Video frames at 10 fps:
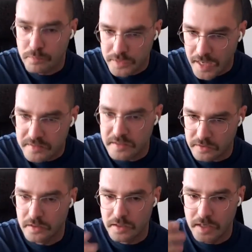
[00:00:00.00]

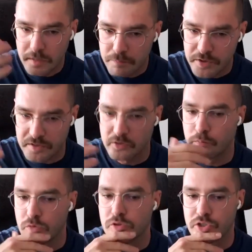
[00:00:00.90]
tacit, implicit
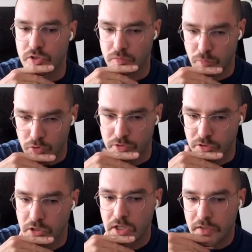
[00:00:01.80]
topological
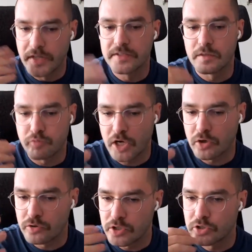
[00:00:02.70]
model that is a
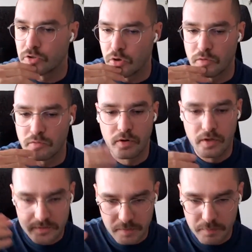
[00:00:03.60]
precondition of
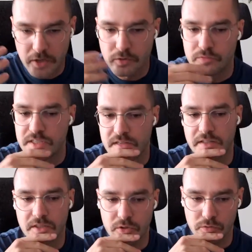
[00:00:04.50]
some kind of design
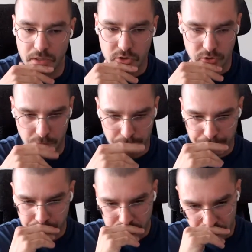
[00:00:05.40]
intervention.
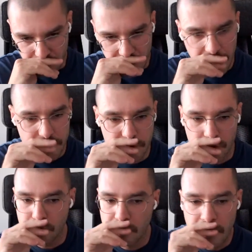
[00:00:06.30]
And
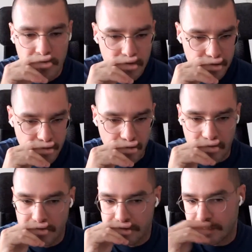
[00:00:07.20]
so
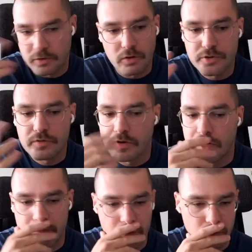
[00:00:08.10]
that's also where I
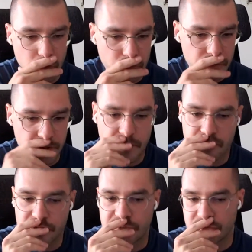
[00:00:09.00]
am at the moment with my
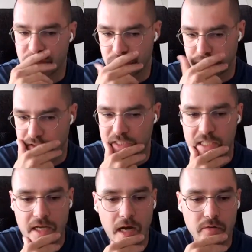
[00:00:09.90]
research,
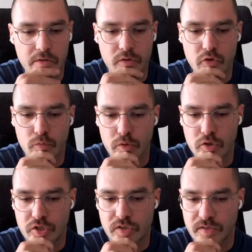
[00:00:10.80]
seeing how different
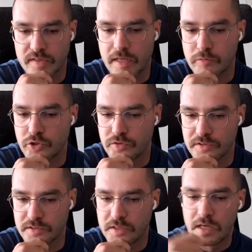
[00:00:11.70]
topological assumptions